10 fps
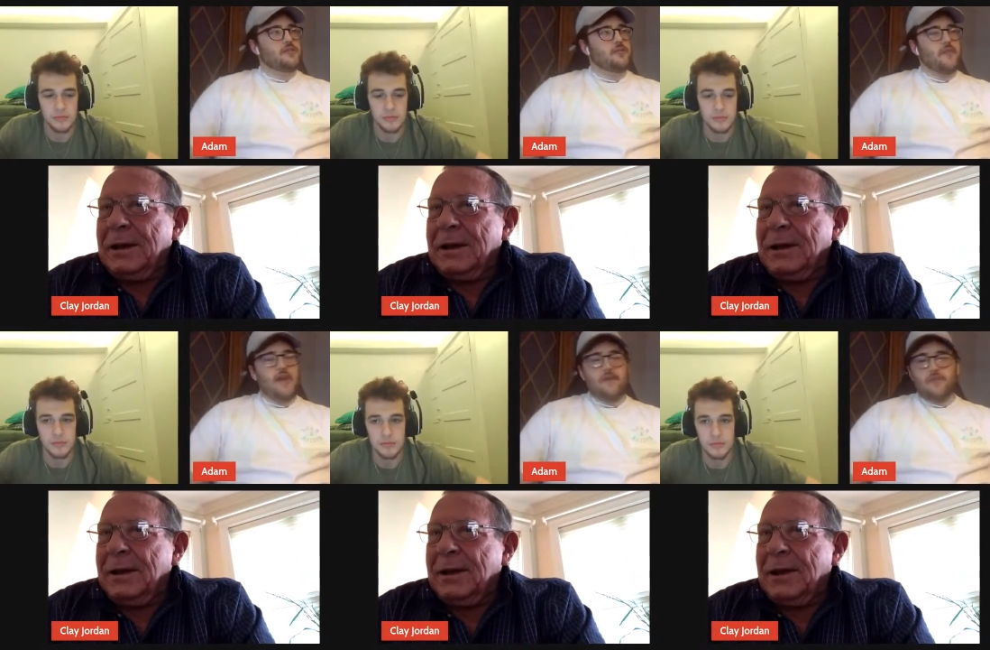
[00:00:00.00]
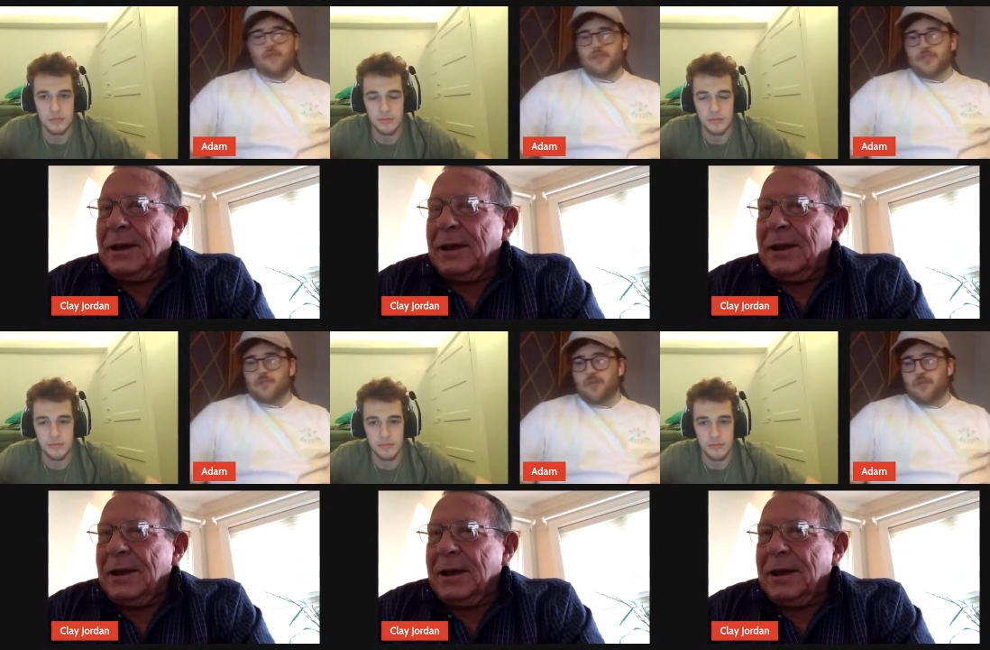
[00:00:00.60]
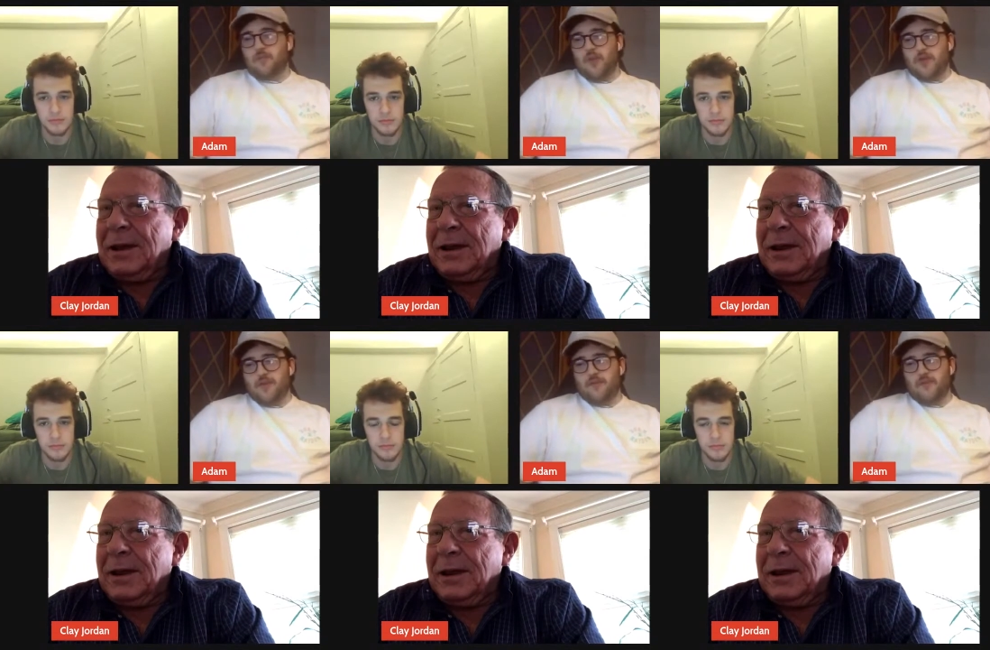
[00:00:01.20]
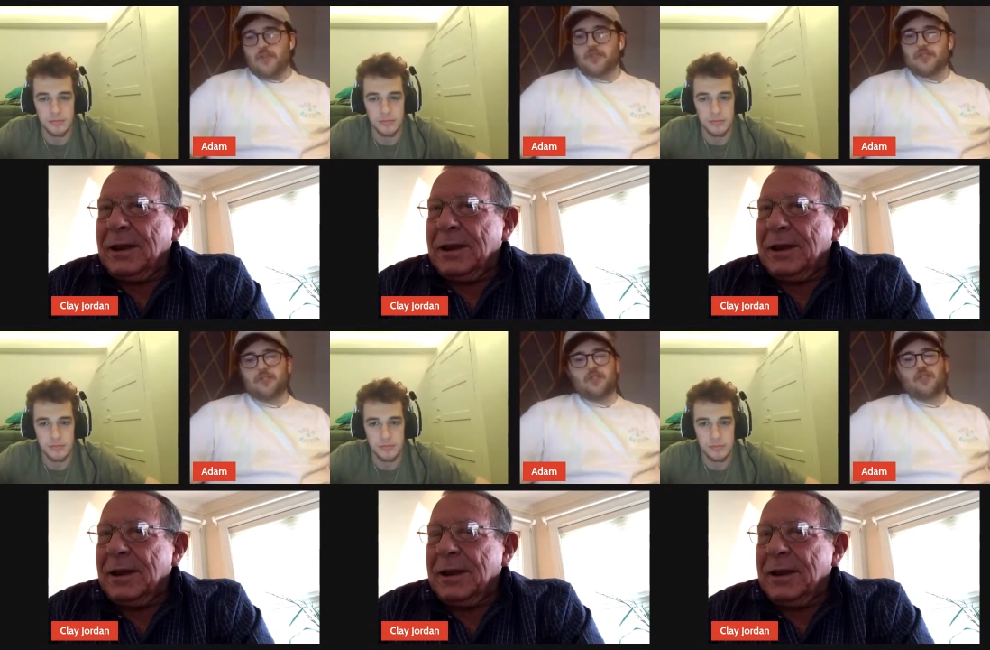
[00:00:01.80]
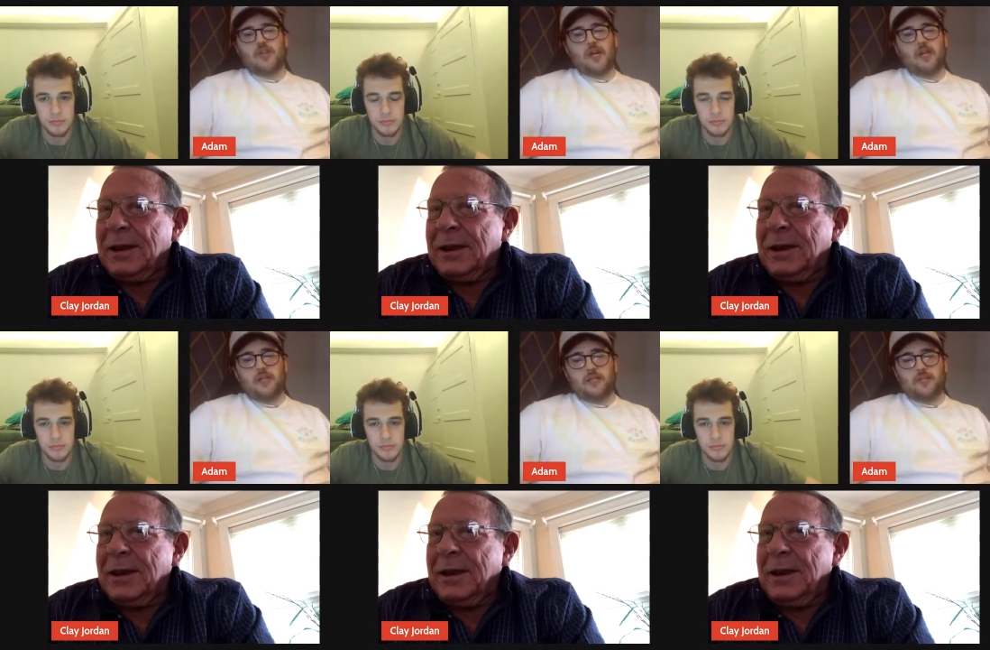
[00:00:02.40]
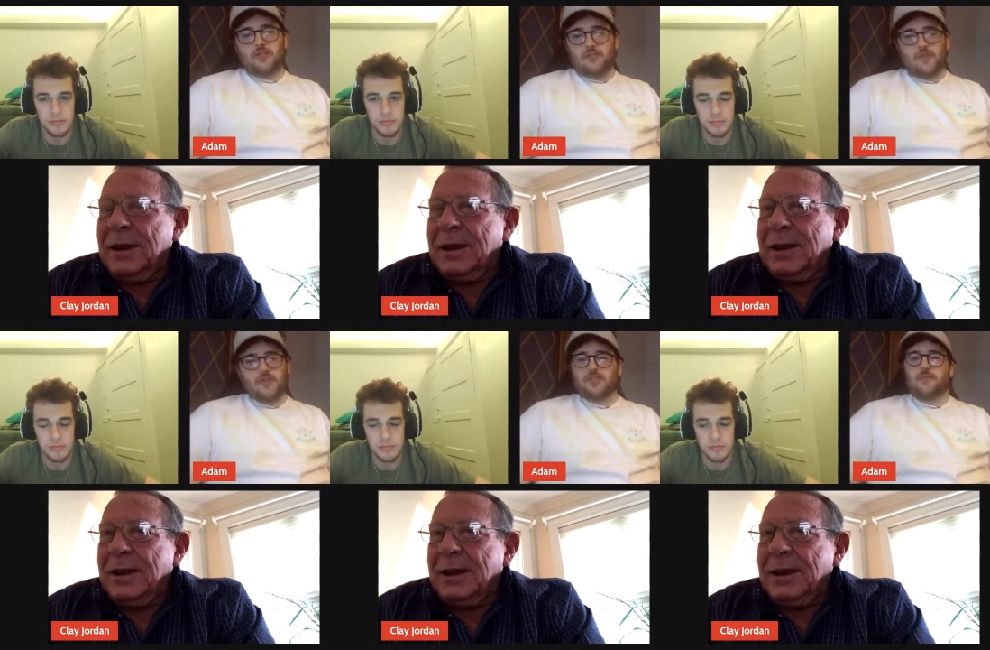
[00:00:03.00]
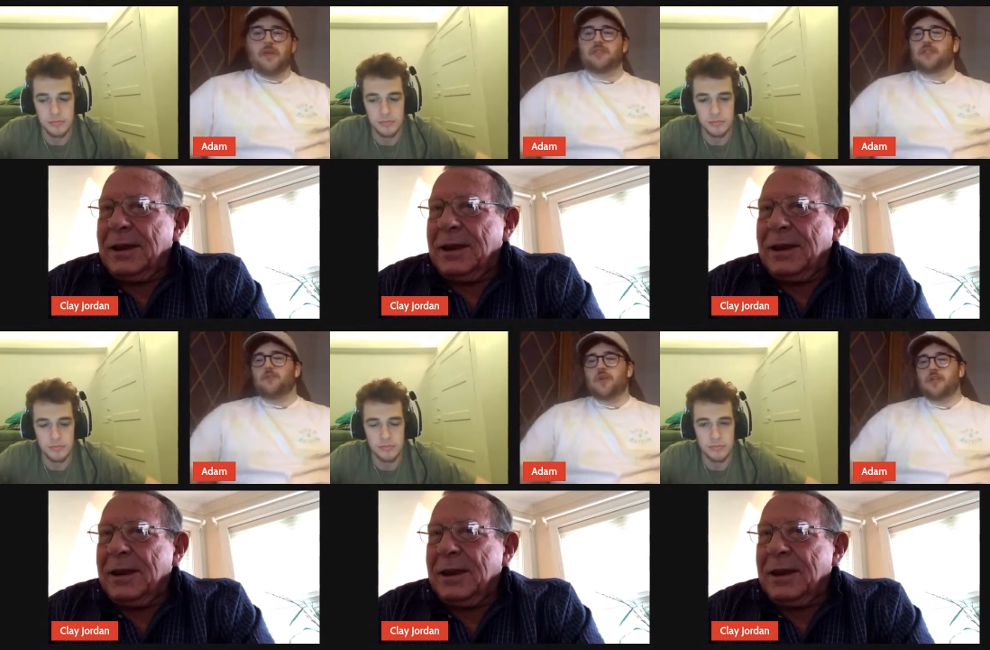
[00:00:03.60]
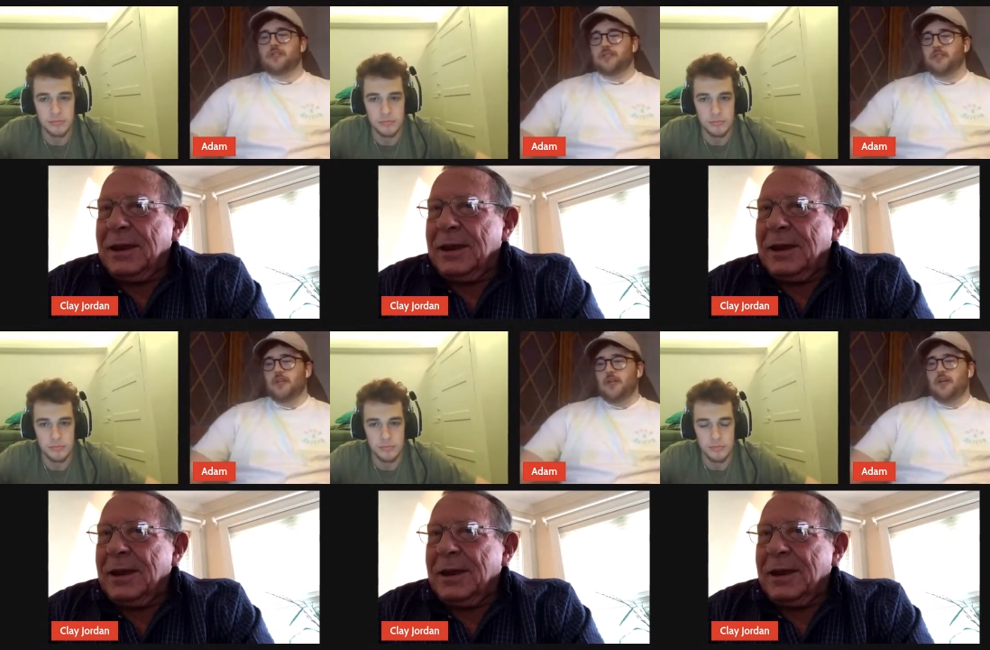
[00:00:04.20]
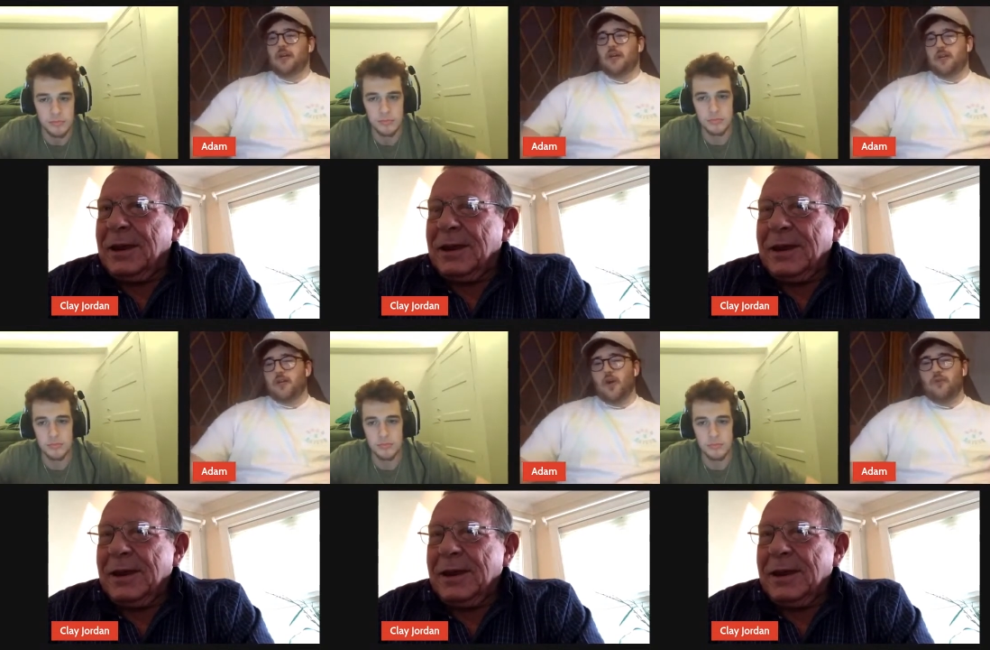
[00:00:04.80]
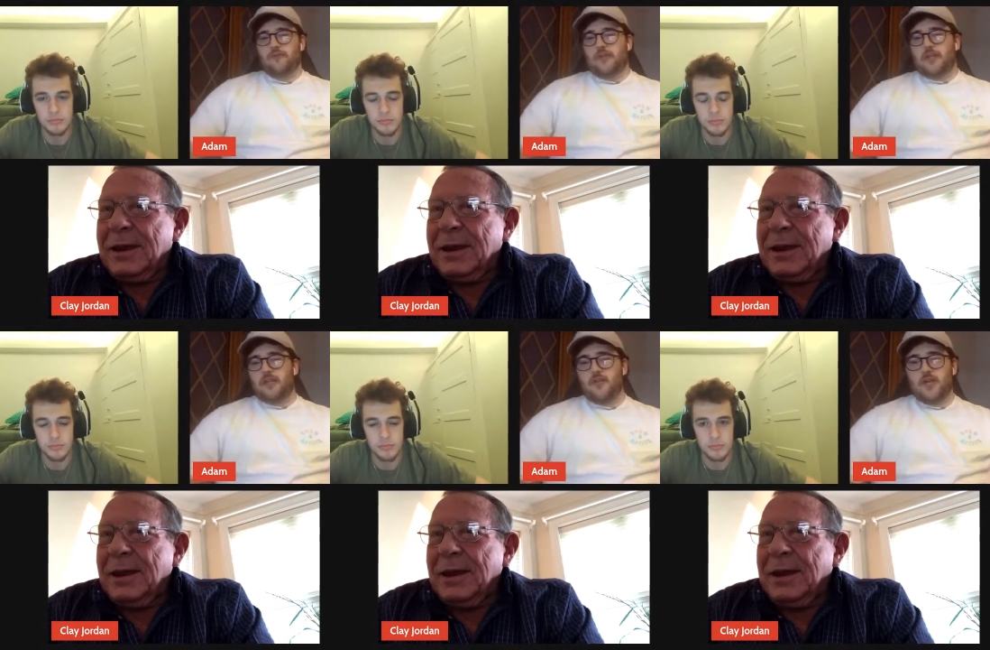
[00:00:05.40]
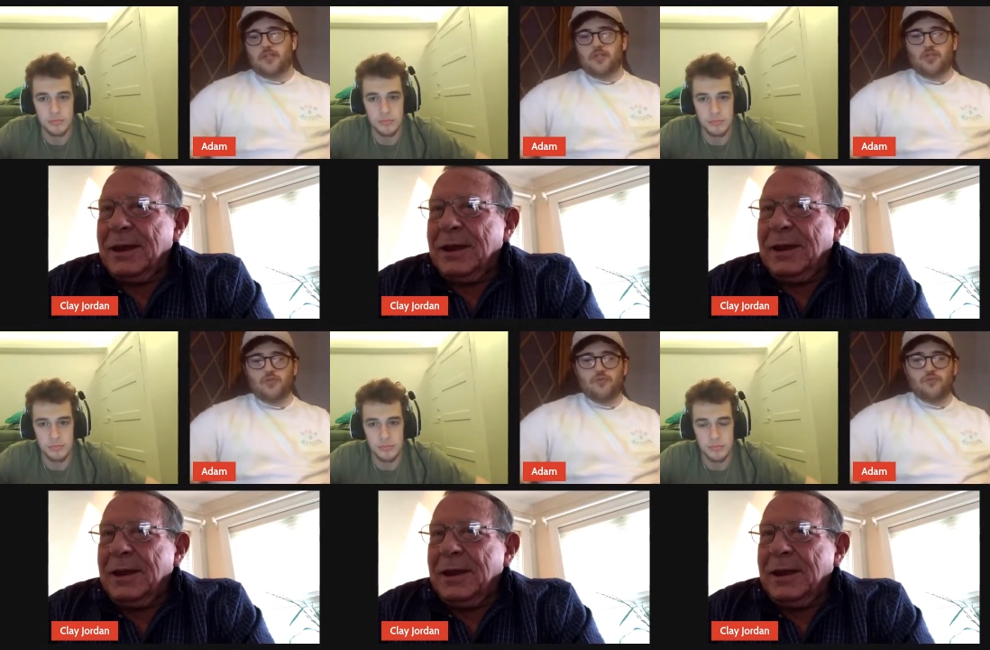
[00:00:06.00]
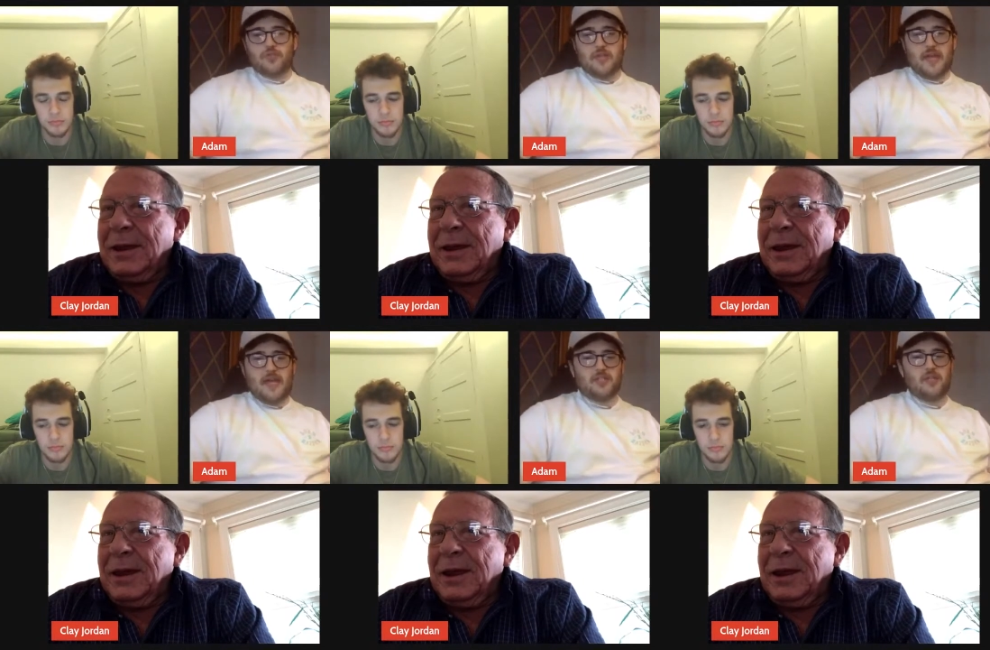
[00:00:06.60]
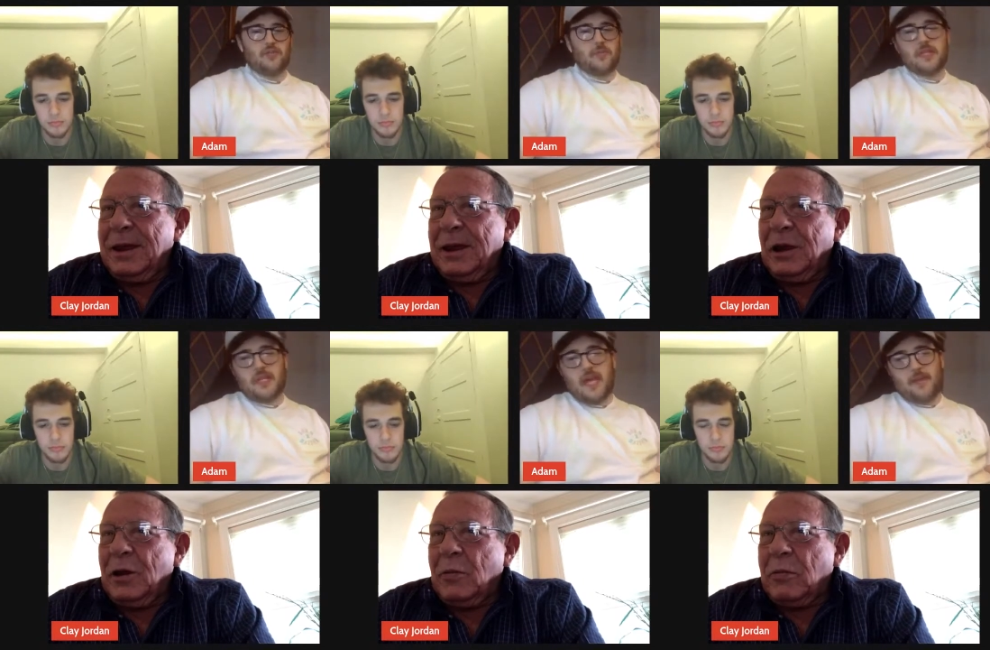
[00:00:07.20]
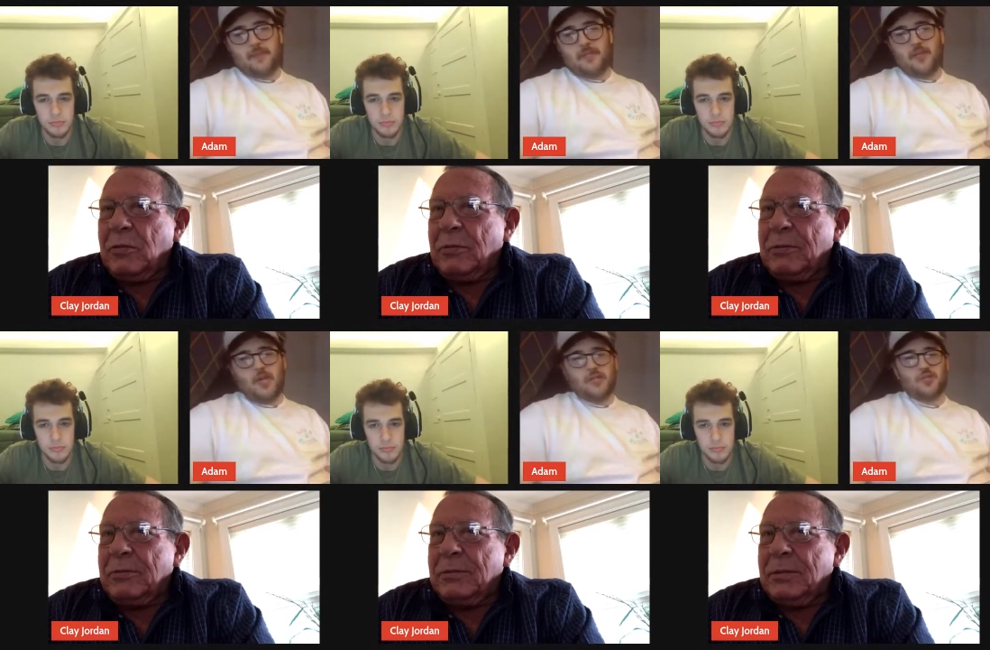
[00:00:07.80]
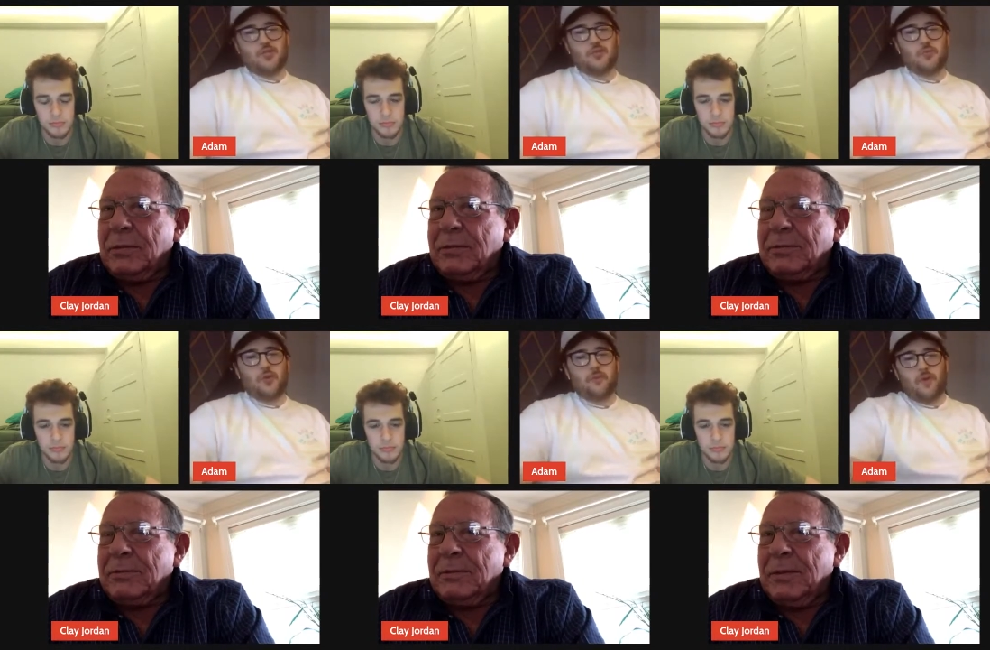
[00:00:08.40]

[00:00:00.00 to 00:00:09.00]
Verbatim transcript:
Speaker 1: Survivor versus Big Brother versus The Challenge versus Amazing Race uh, golfing, and you got to choose, they asked you to be the captain. You got to choose